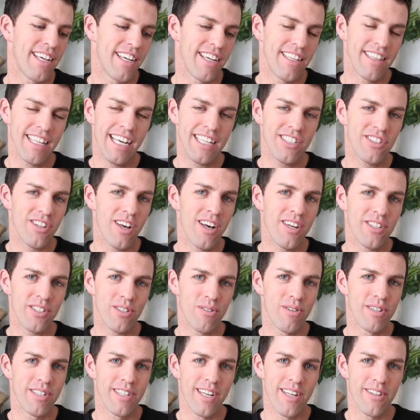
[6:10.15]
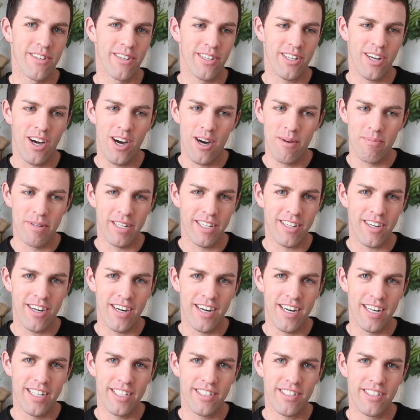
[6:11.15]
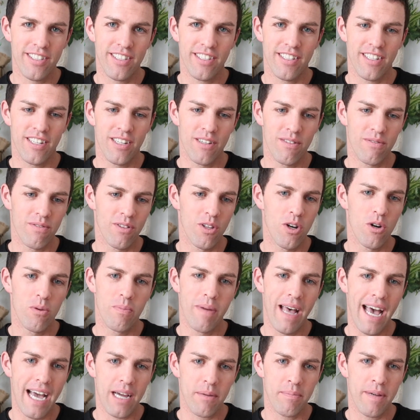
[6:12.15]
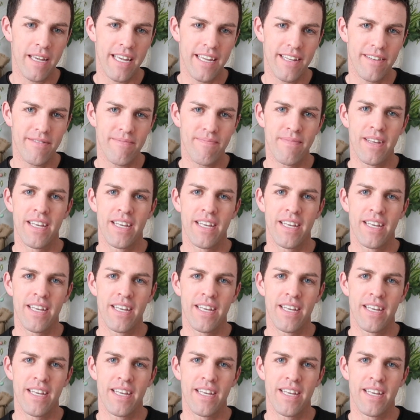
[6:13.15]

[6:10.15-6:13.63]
And that's also another common cause of low back pain.